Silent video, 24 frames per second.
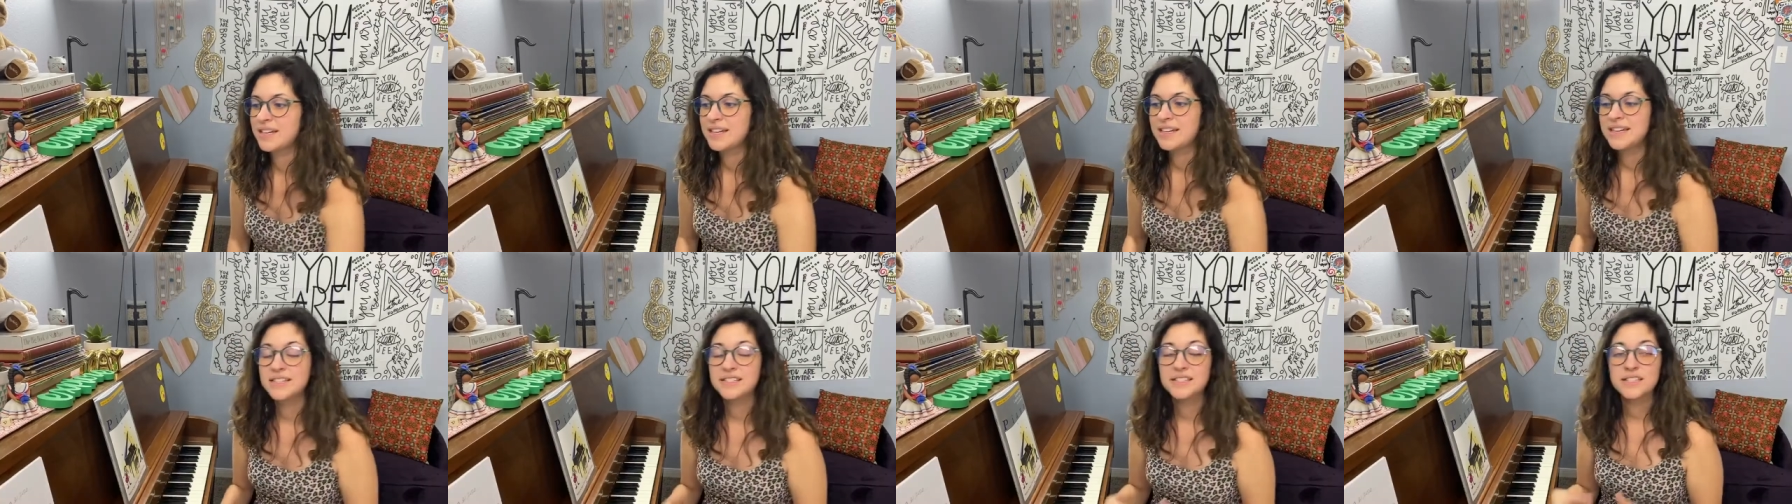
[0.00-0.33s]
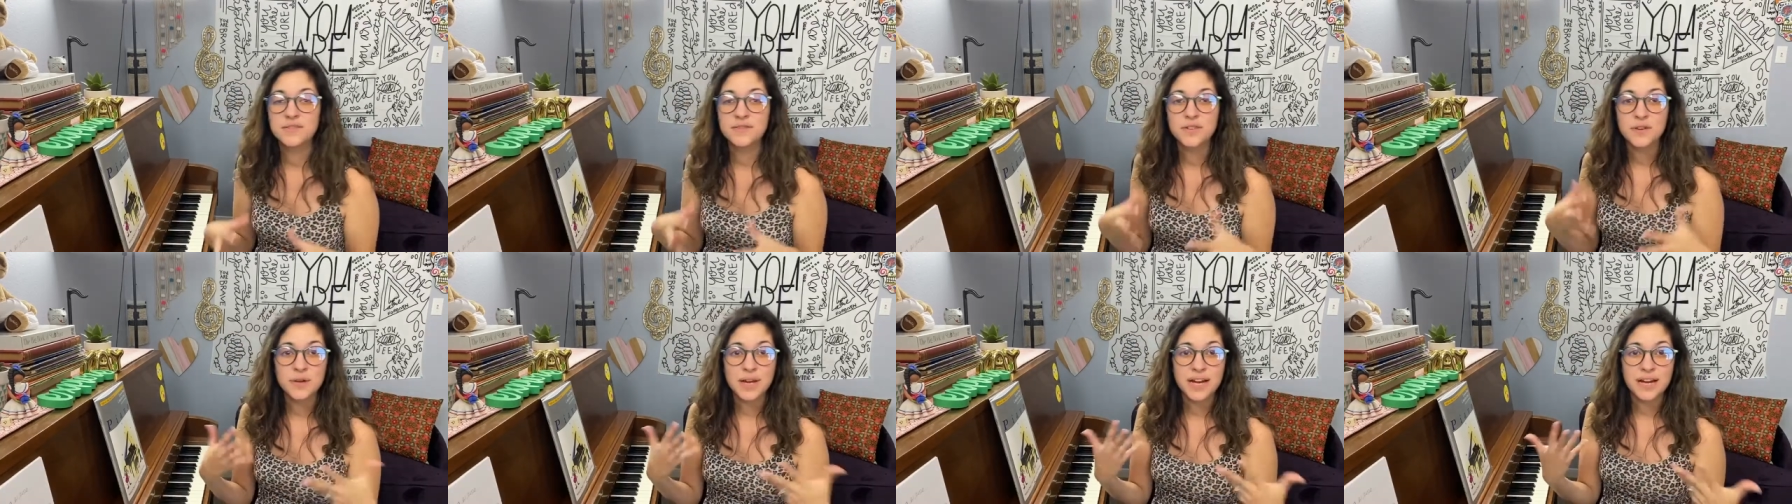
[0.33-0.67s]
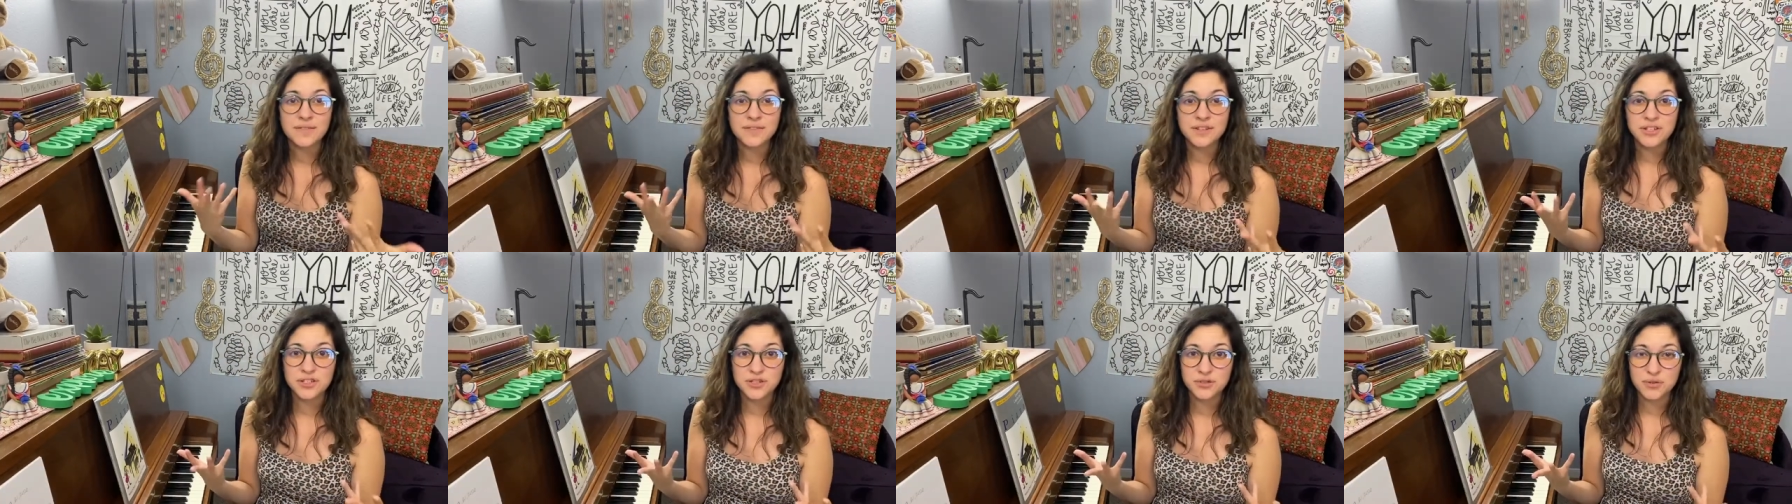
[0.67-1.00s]
is if you
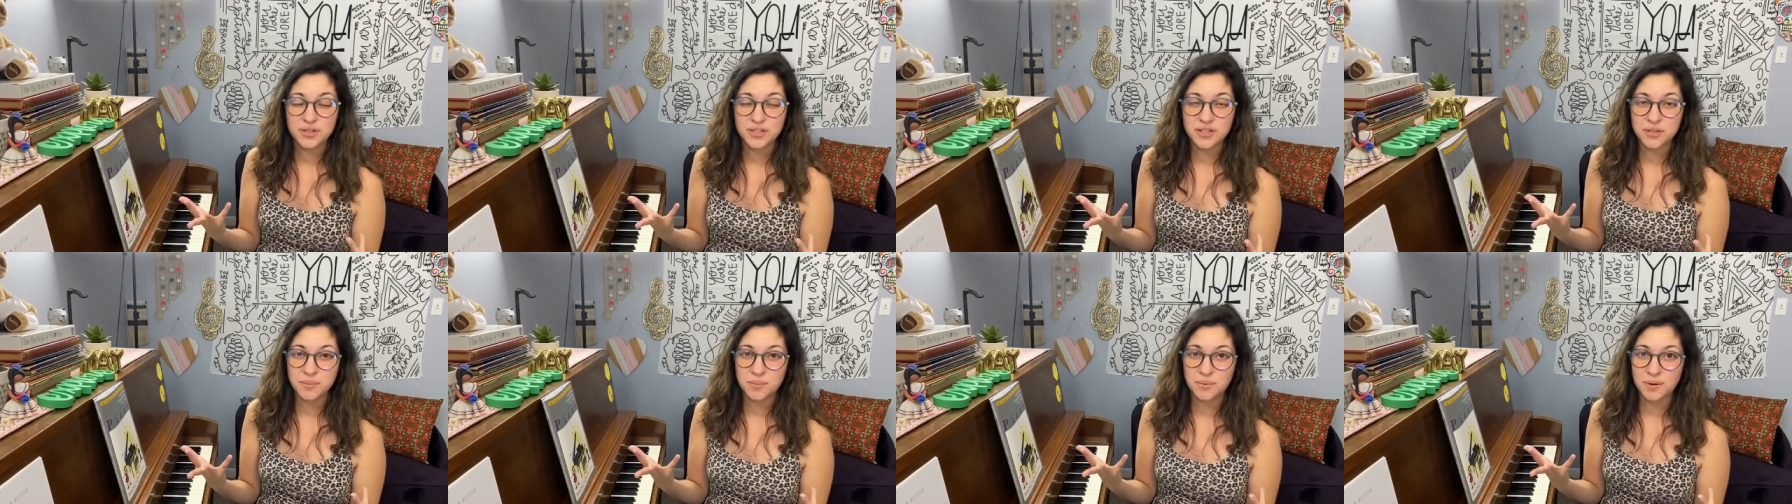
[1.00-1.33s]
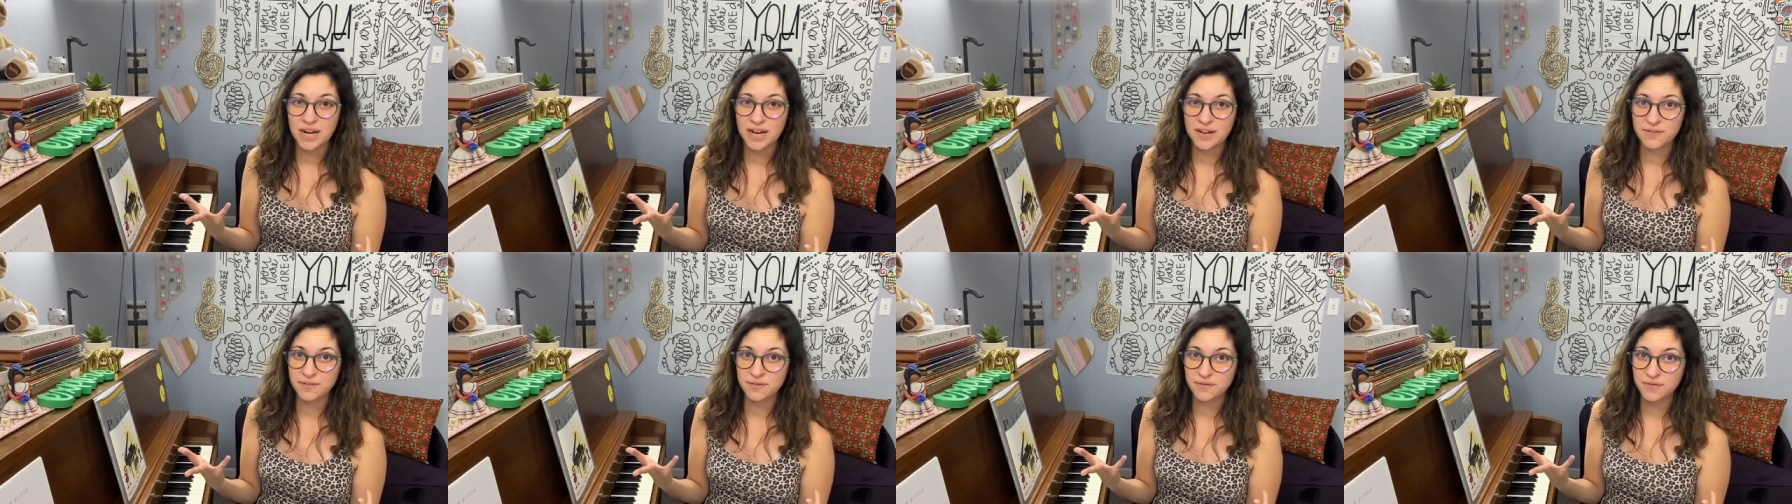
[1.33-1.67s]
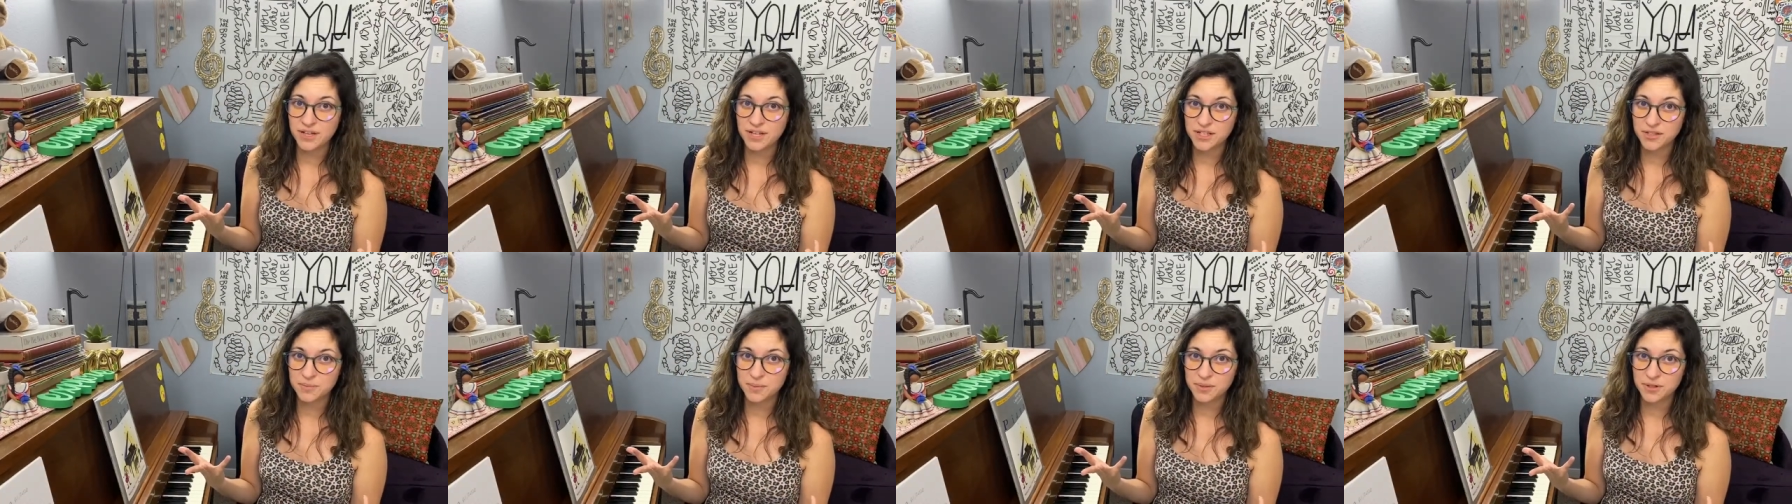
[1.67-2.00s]
haven't joined the private
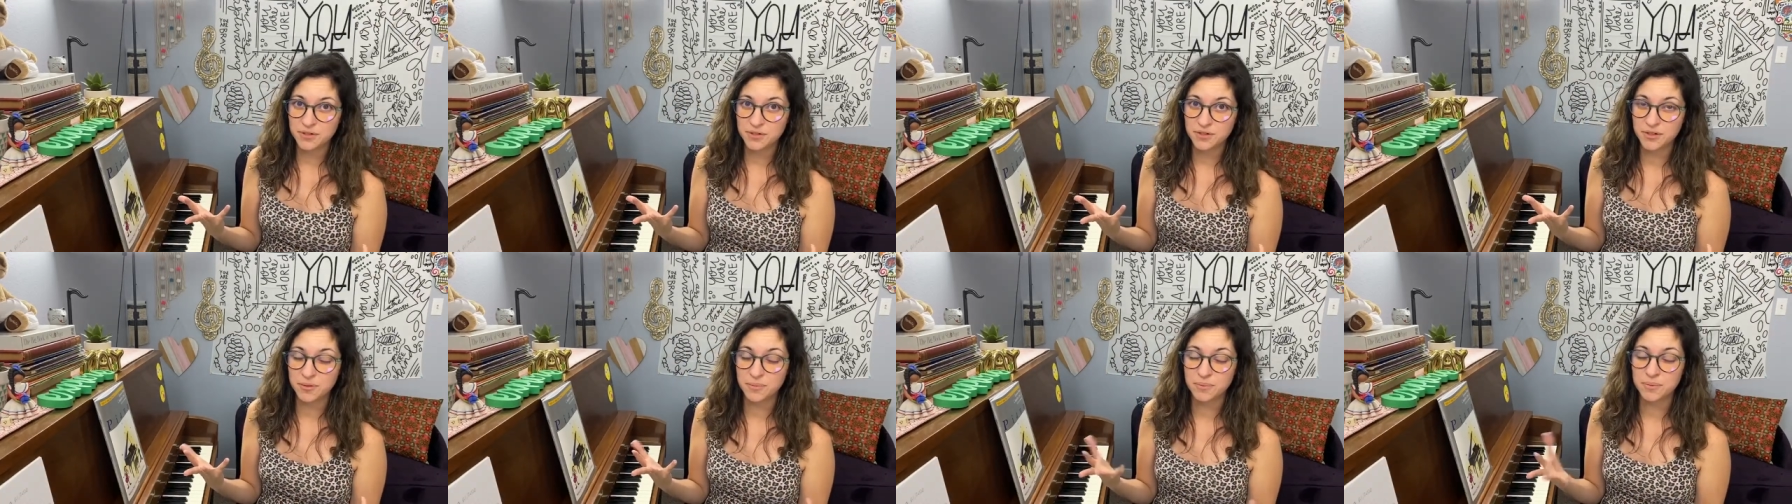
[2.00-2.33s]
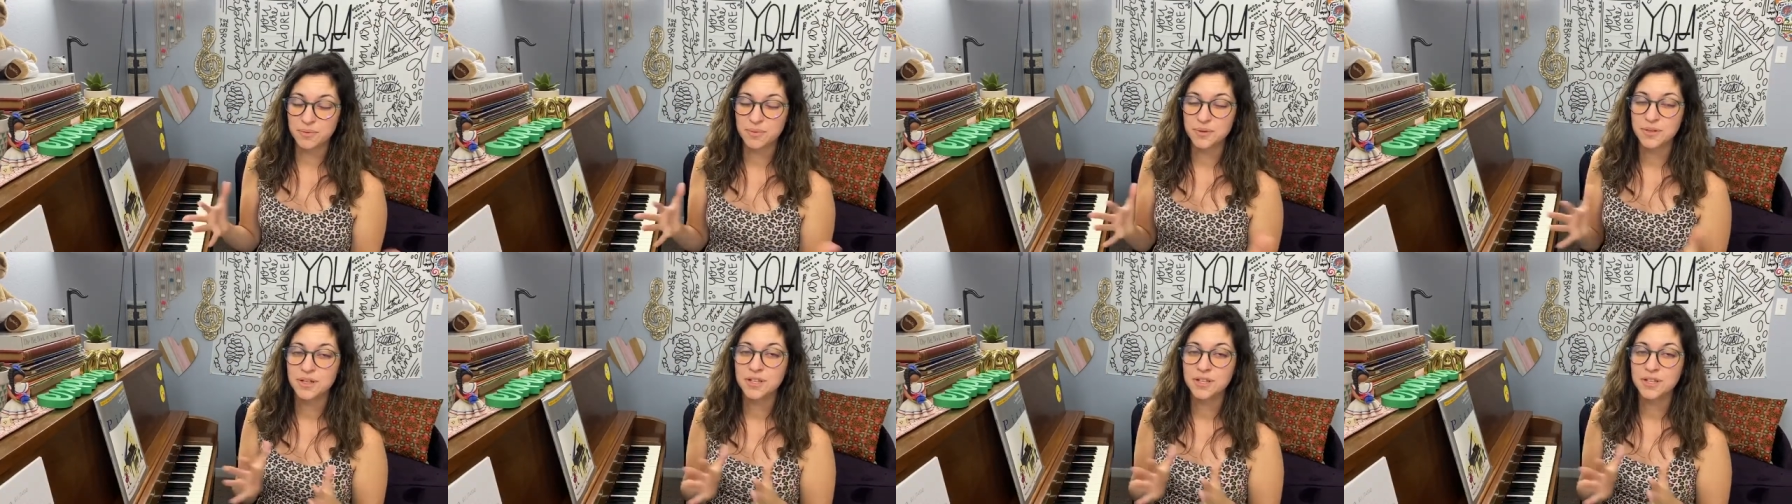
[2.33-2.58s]
Facebook group,